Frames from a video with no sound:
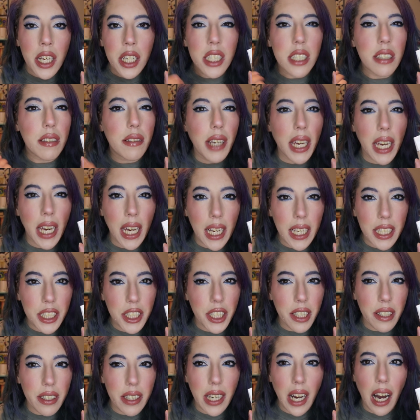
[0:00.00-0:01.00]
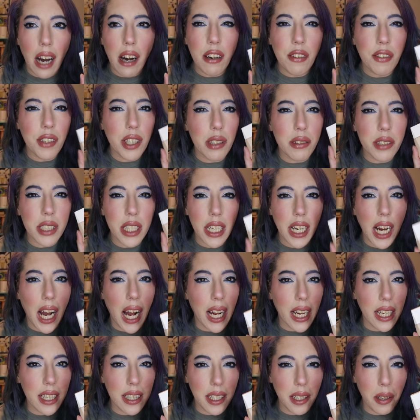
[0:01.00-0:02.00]
You can sheer it off, use a
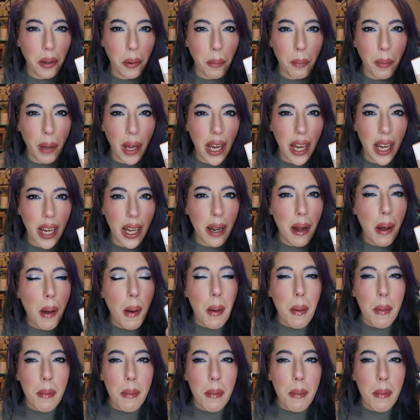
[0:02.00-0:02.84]
tiny little bit,